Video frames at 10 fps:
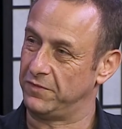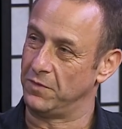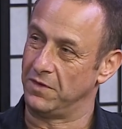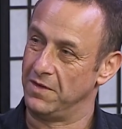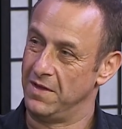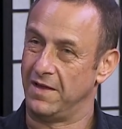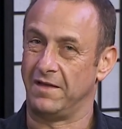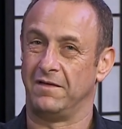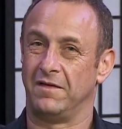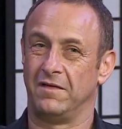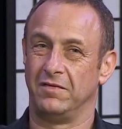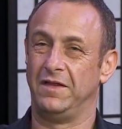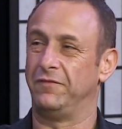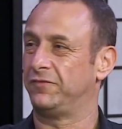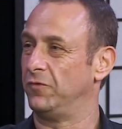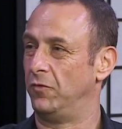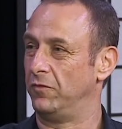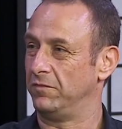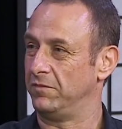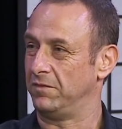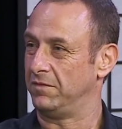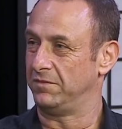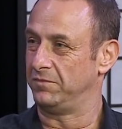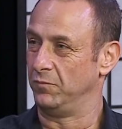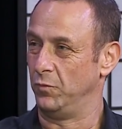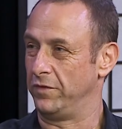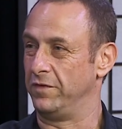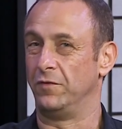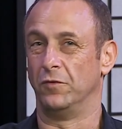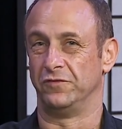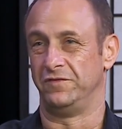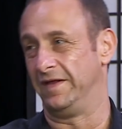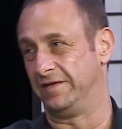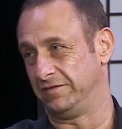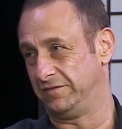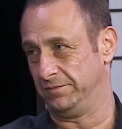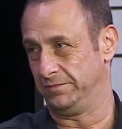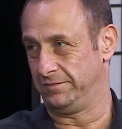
to a, a lift or a working girls' knickers.